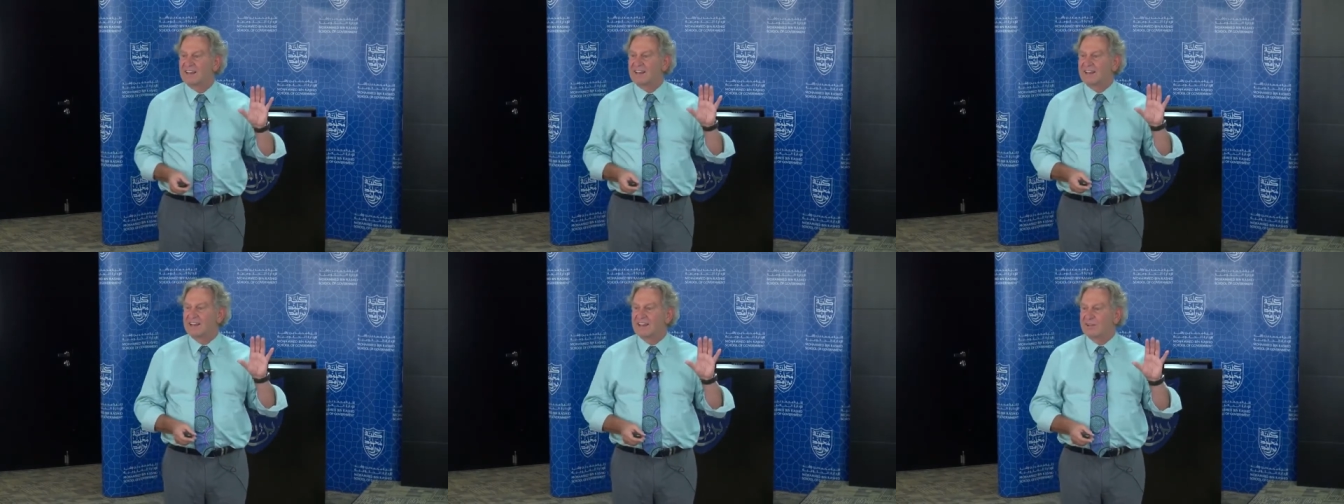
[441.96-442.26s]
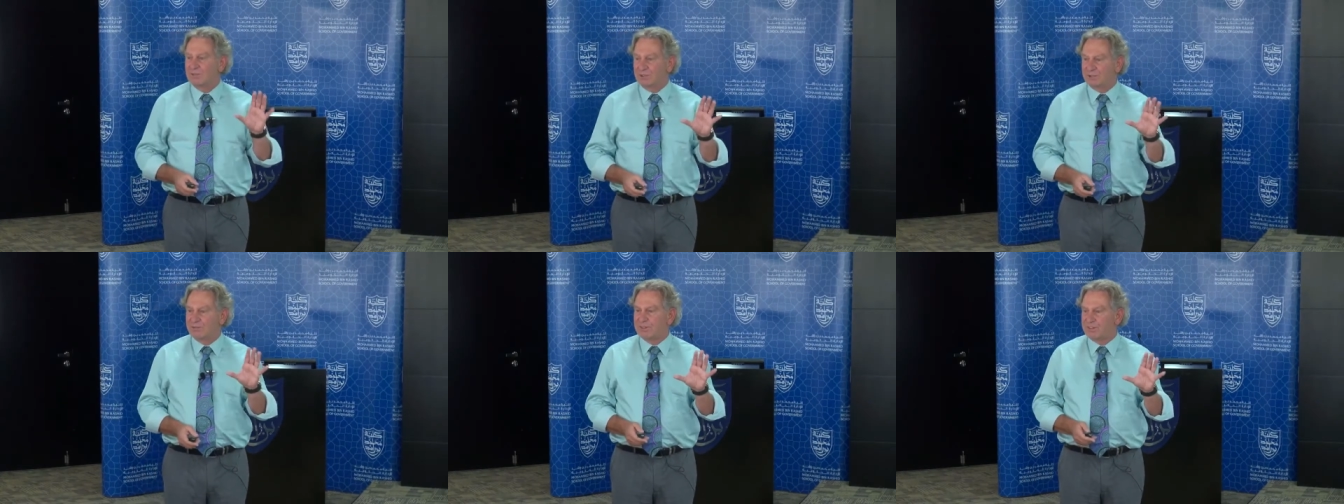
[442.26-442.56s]
Uh,
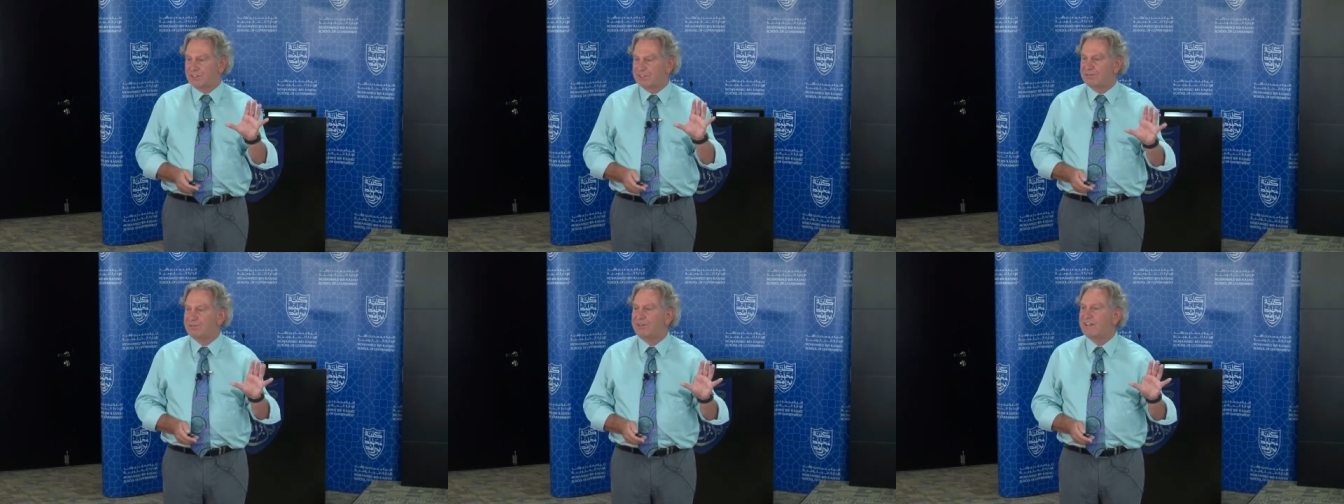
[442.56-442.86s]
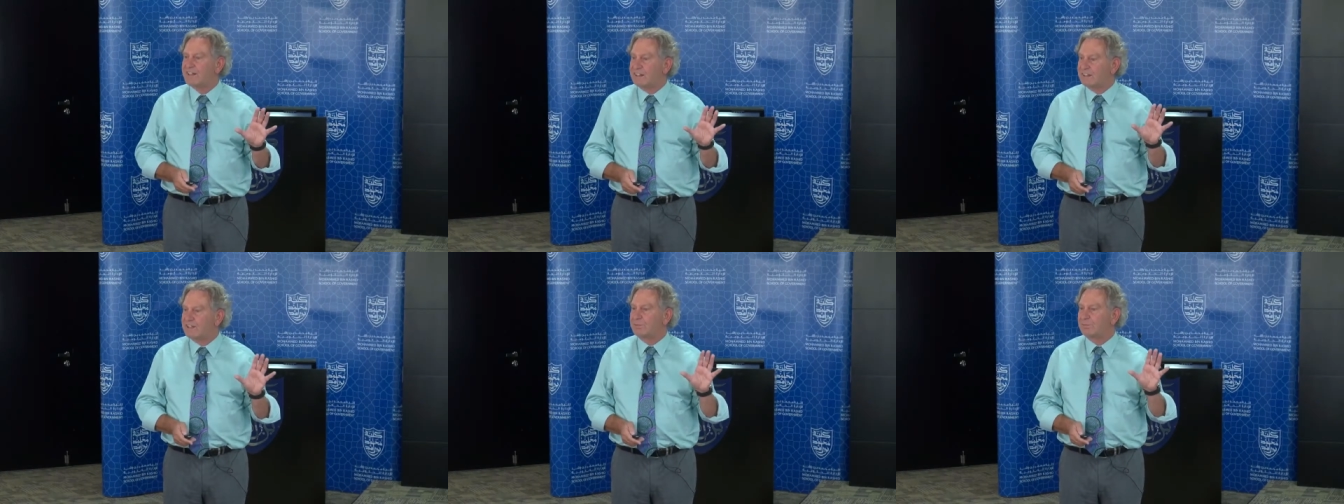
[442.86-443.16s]
what, what is
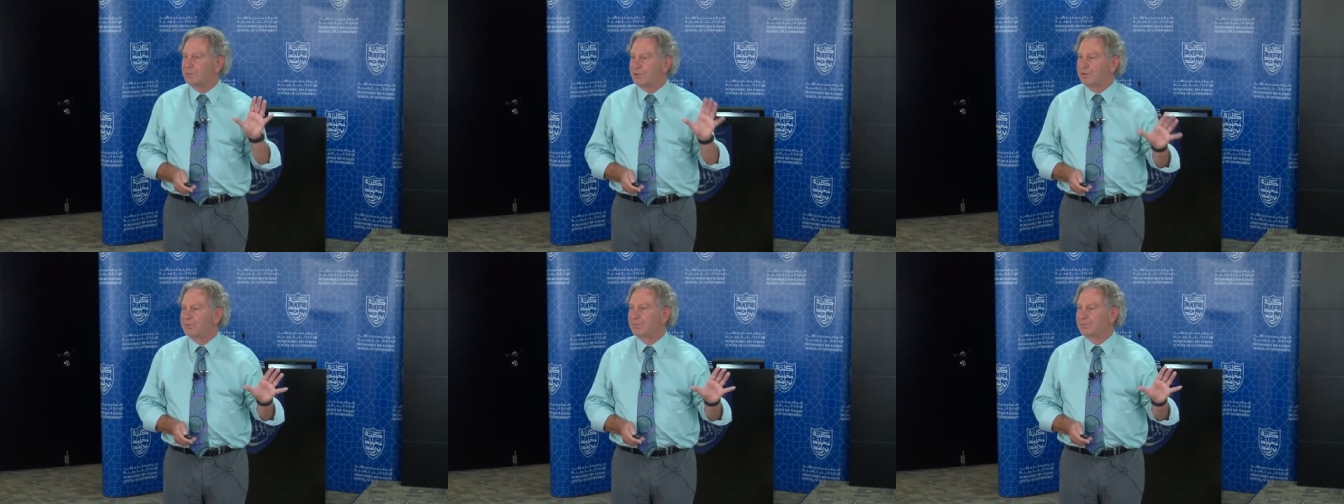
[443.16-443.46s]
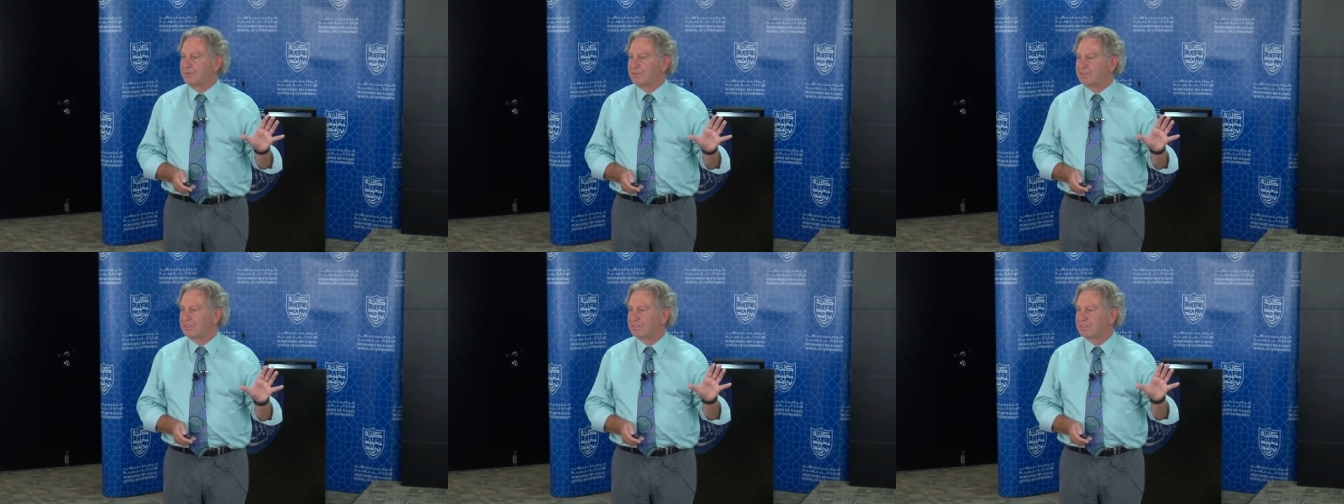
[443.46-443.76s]
really the
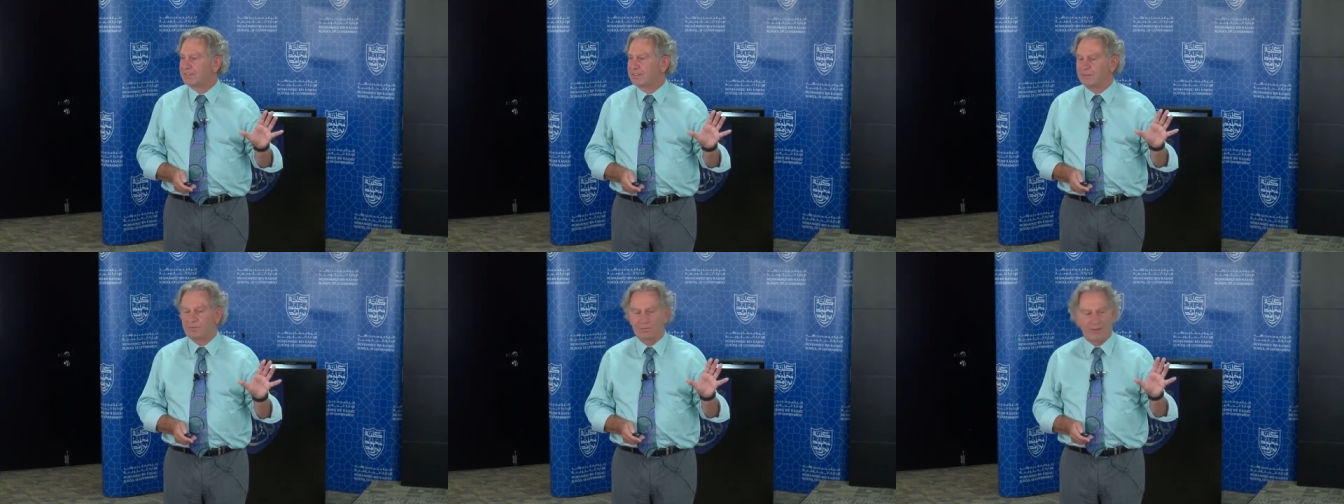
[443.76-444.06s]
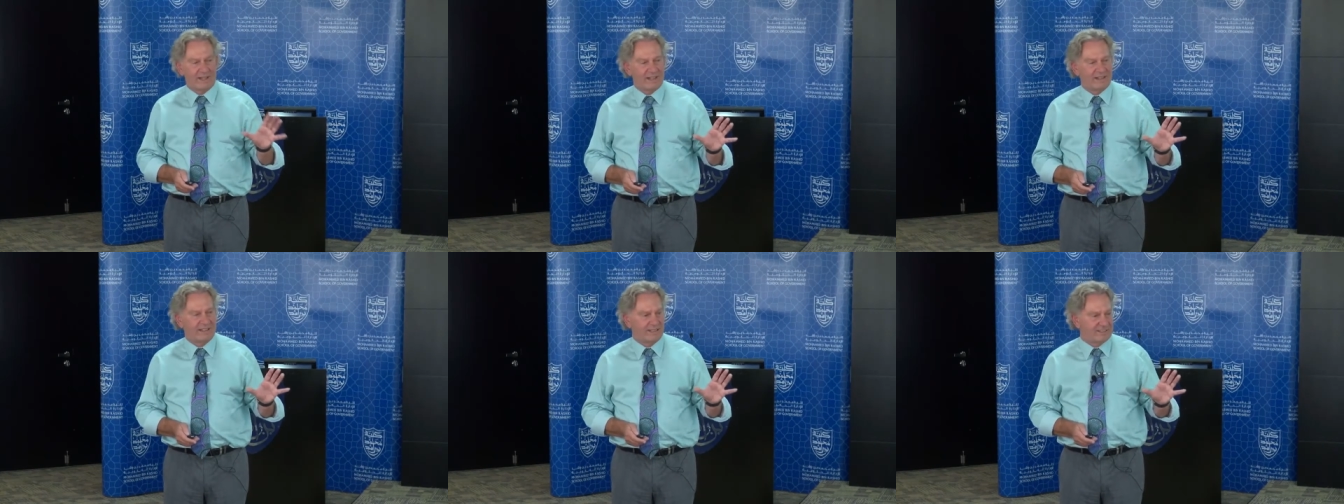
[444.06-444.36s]
purpose? Uh,
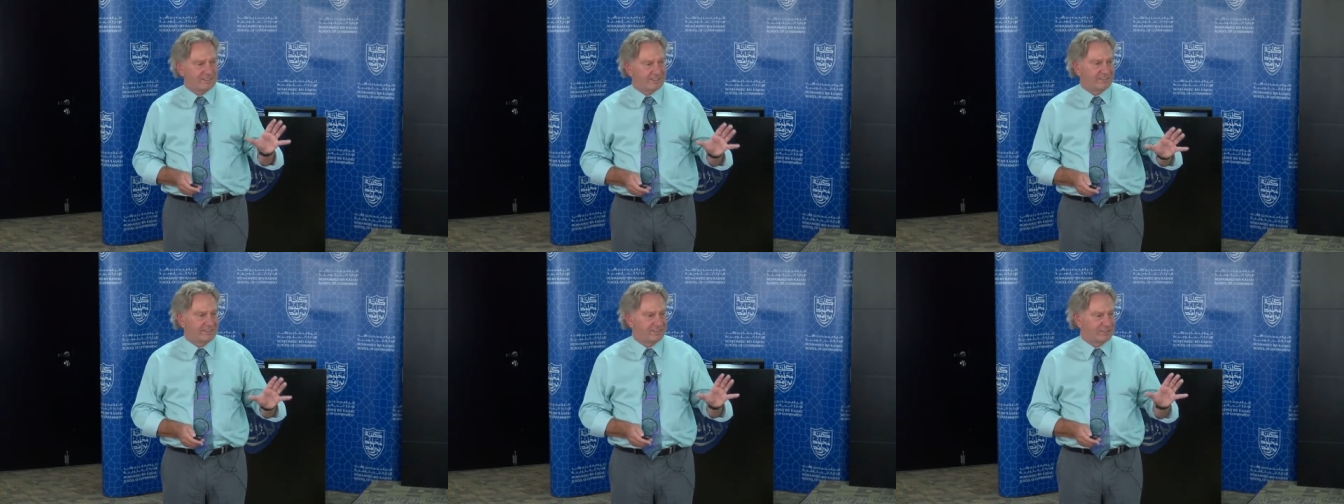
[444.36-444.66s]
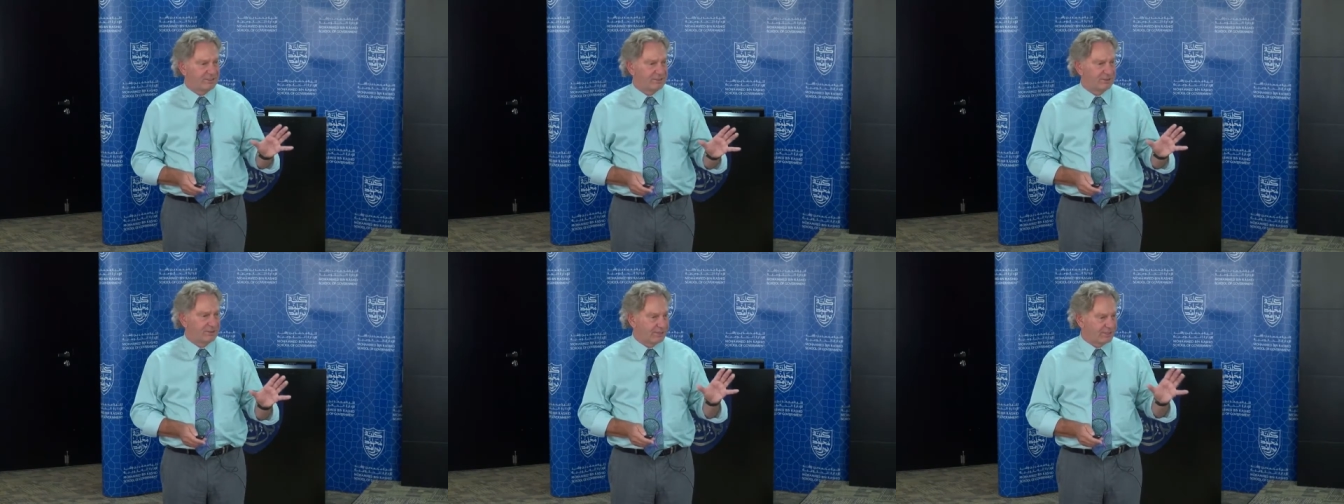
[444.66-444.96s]
why is it
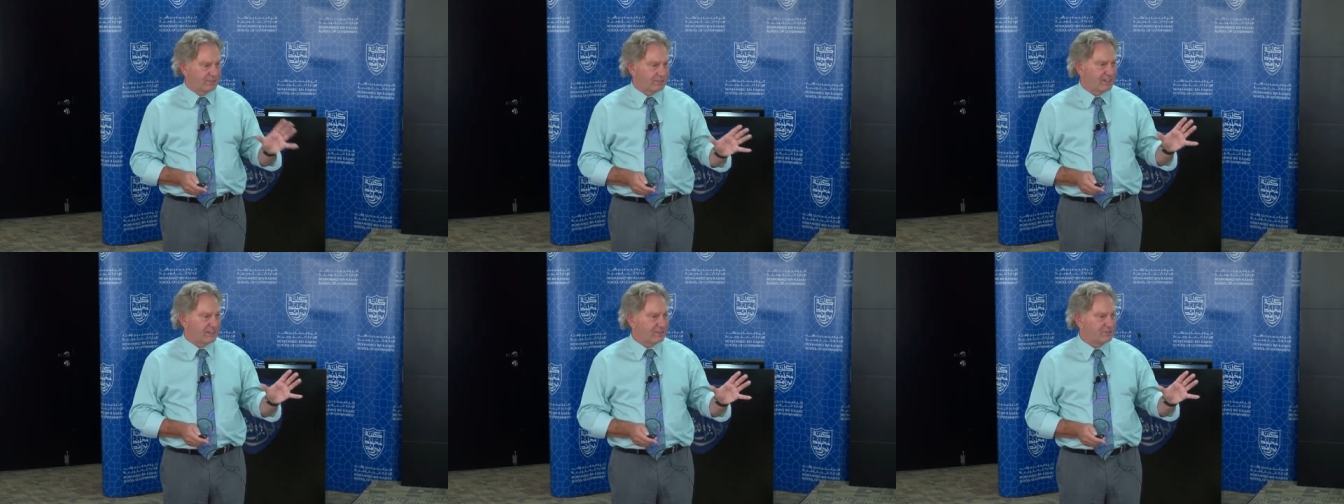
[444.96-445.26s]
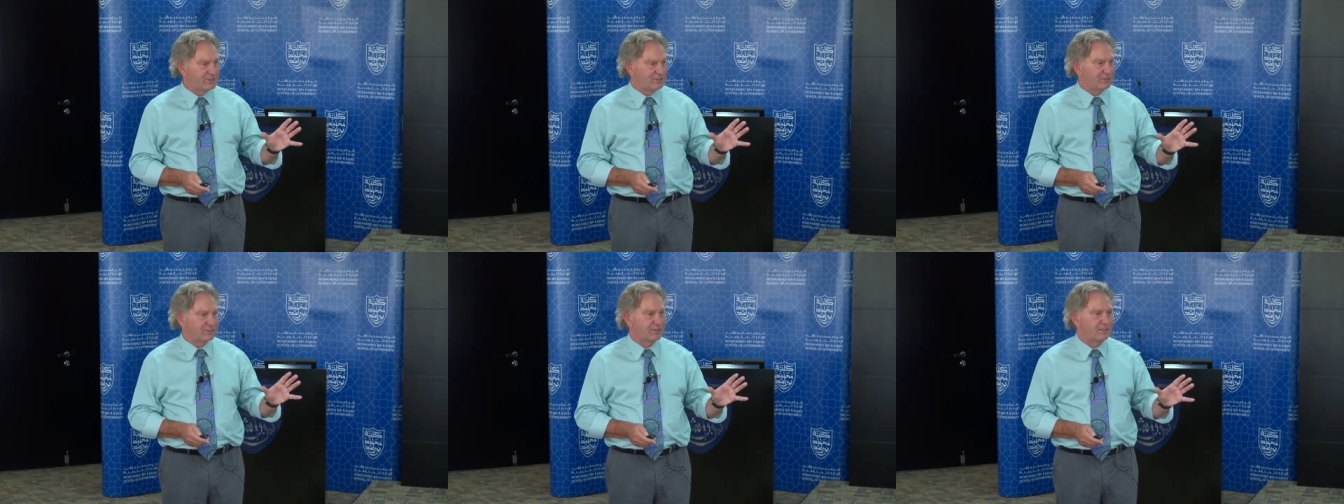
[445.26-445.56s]
so
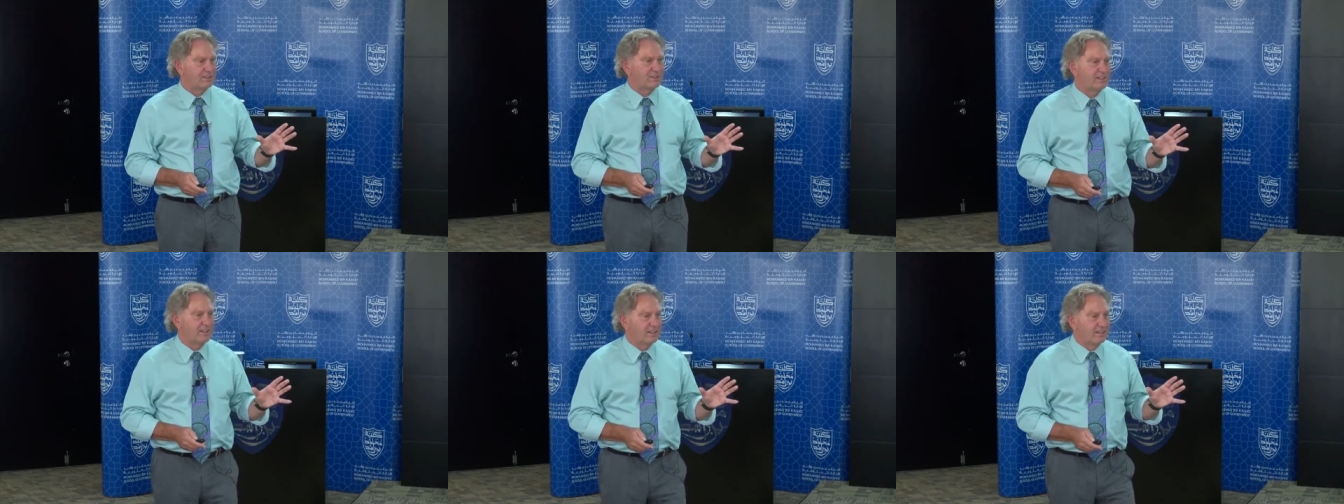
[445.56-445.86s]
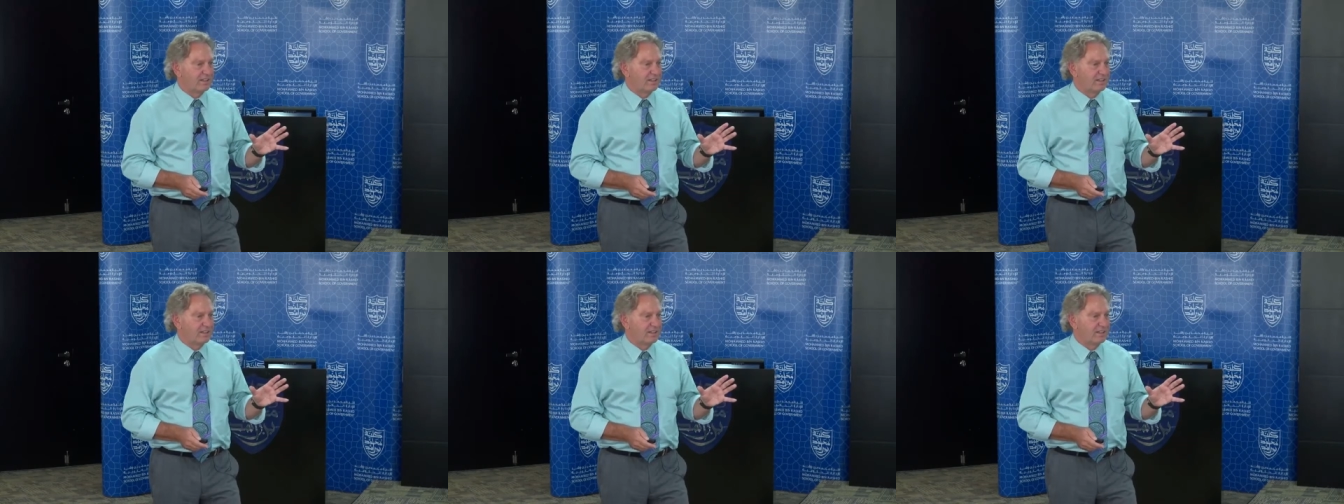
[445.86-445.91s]
essential?